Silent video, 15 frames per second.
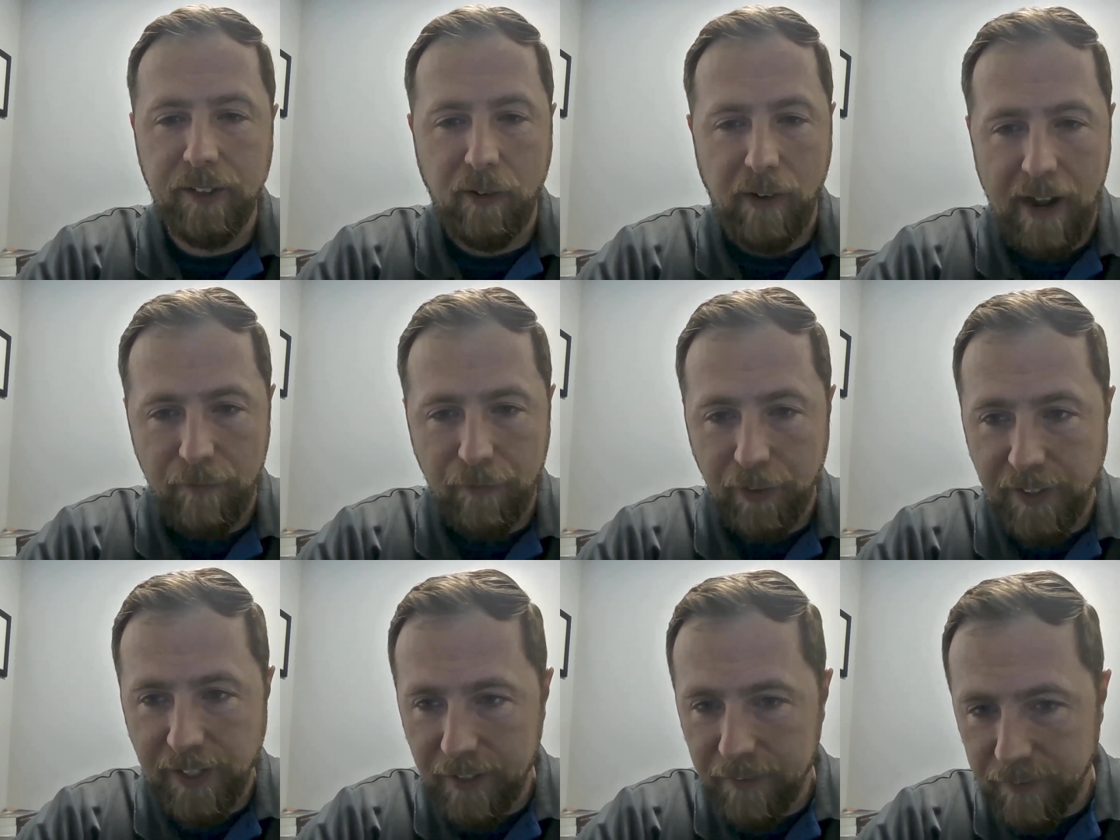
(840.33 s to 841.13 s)
underground for
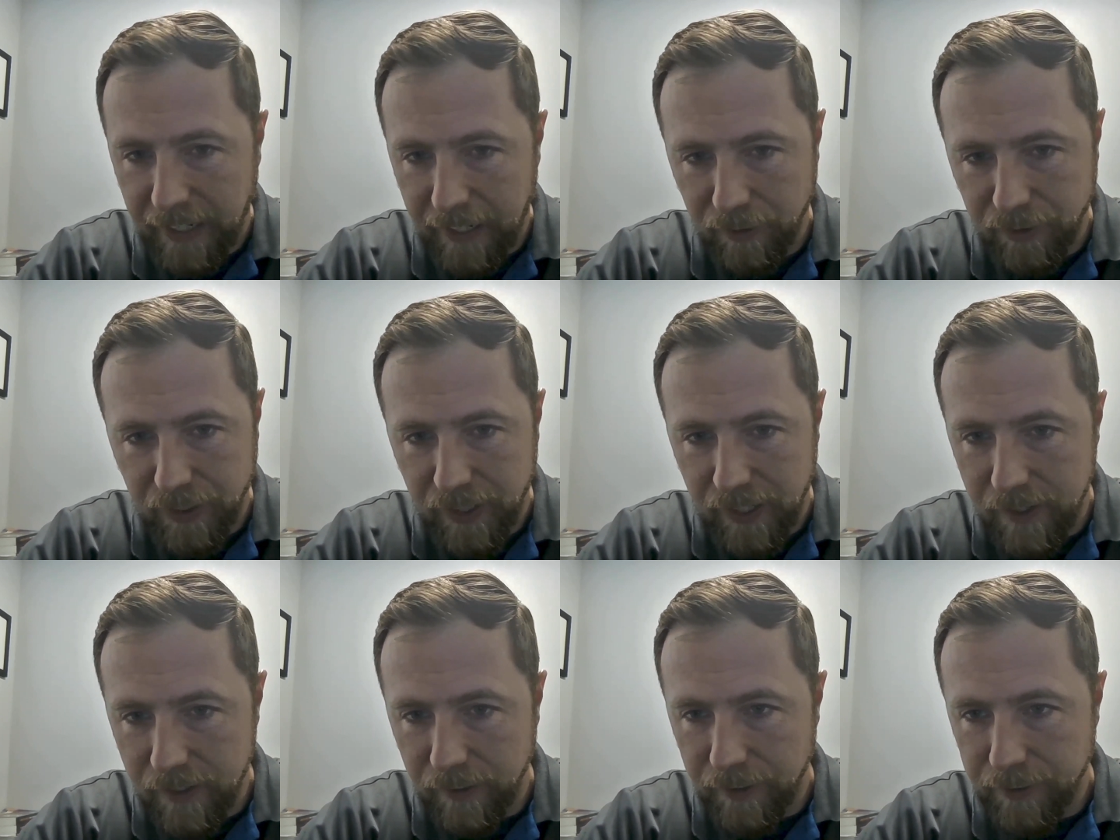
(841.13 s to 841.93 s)
10,000
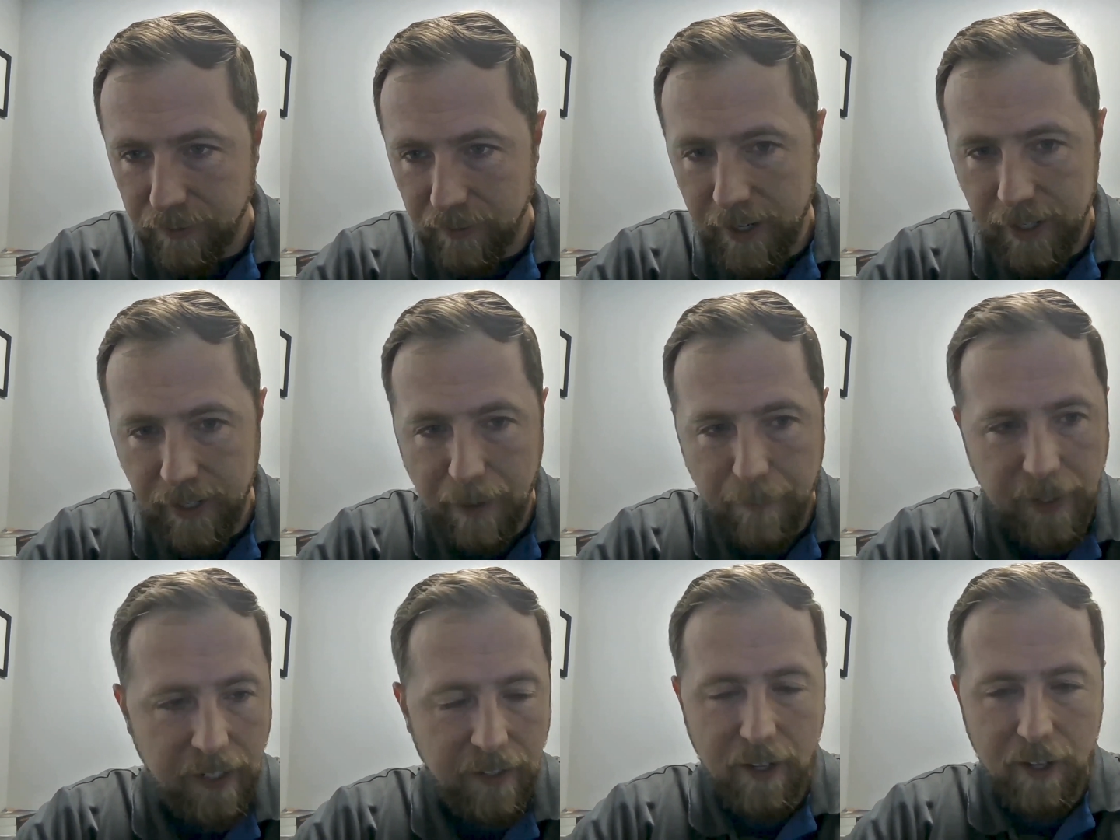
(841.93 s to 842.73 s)
years, right? I
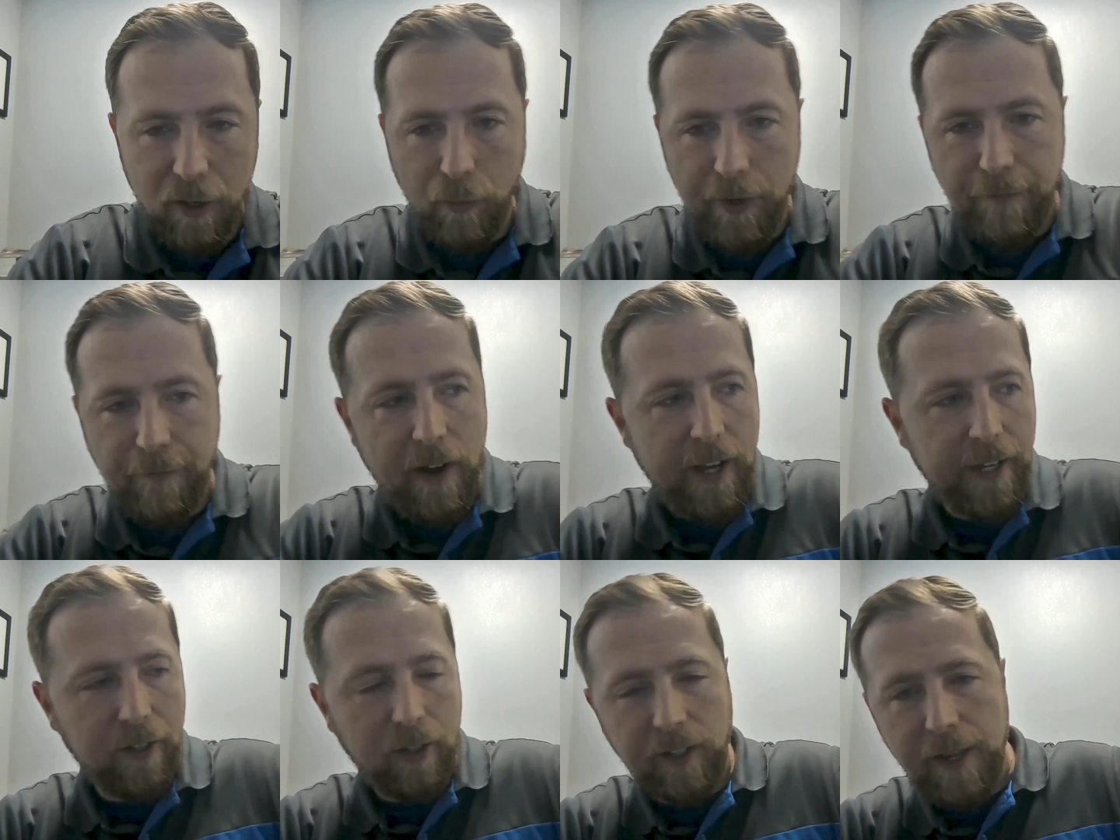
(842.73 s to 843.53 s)
mean, we
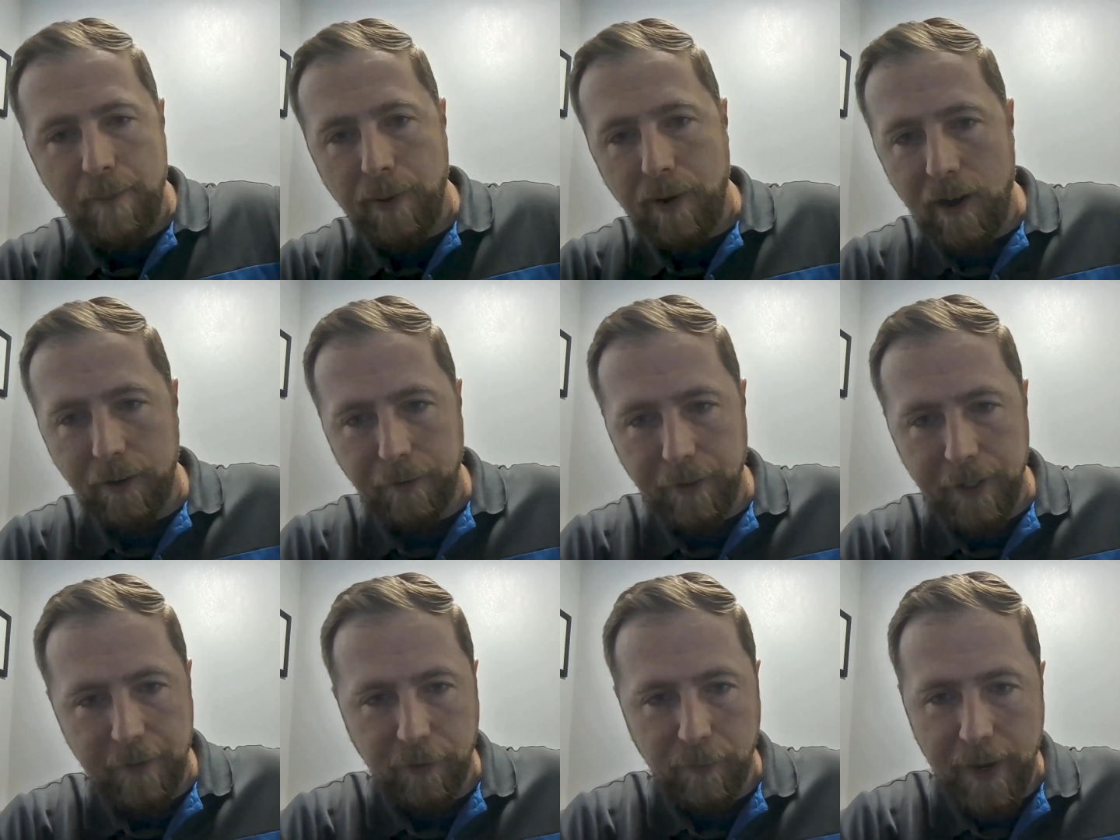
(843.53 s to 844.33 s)
find clay
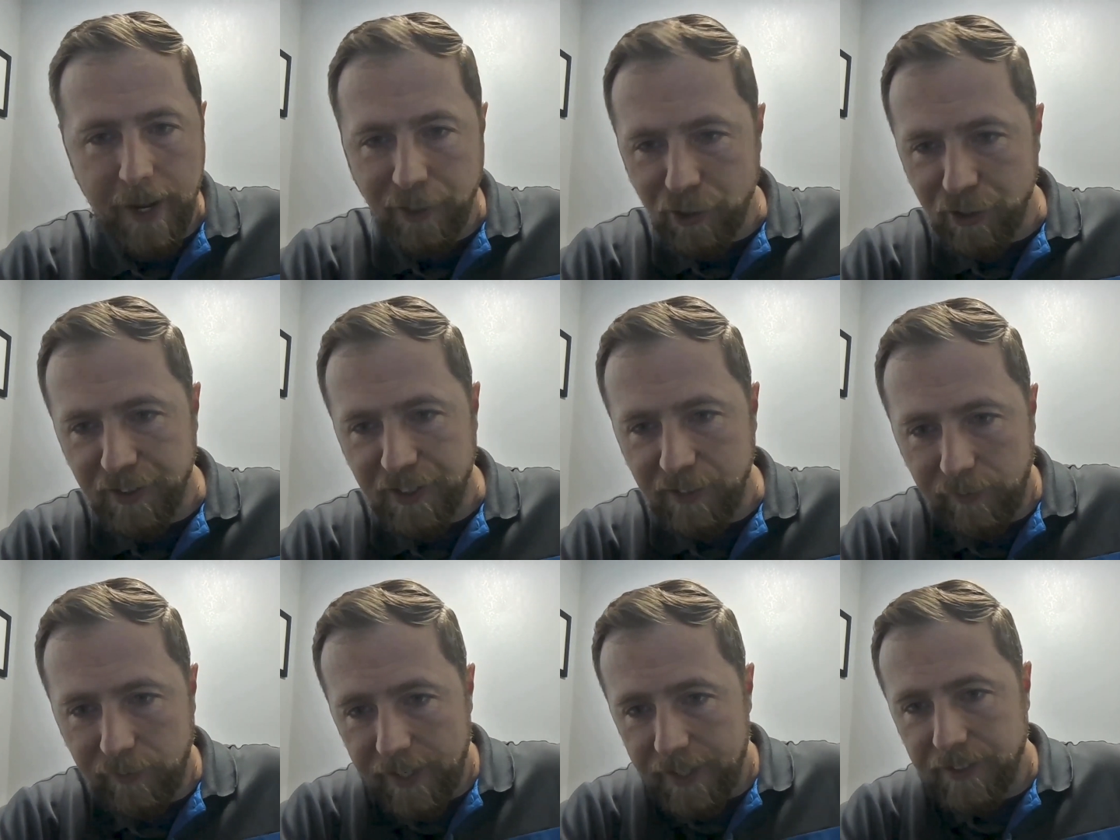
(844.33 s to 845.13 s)
pottery from ancient
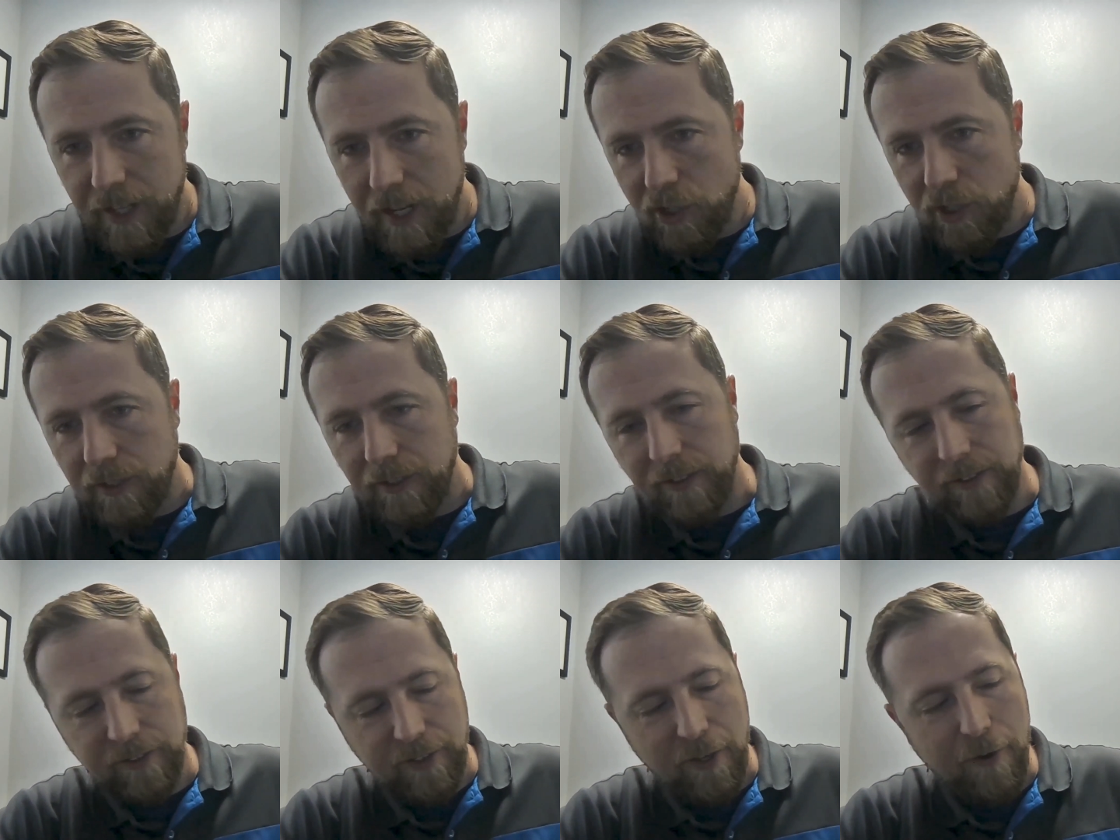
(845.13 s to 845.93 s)
civilizations.
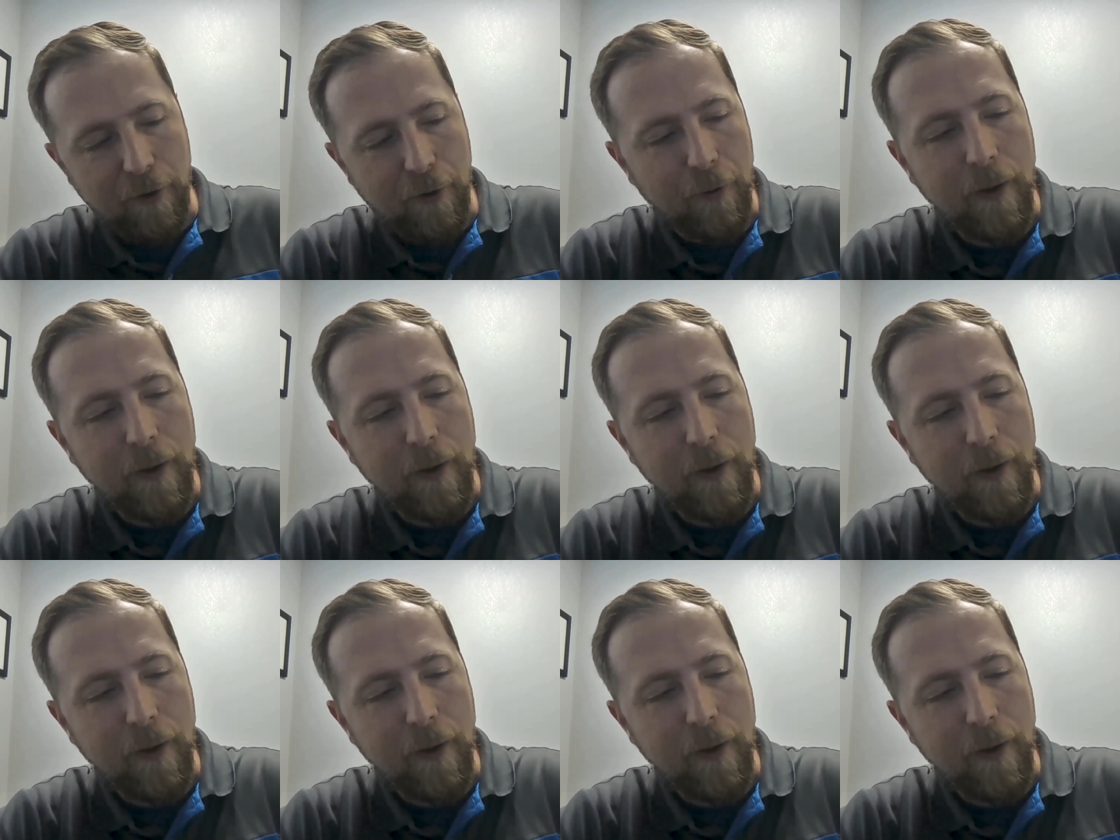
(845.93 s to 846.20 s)
So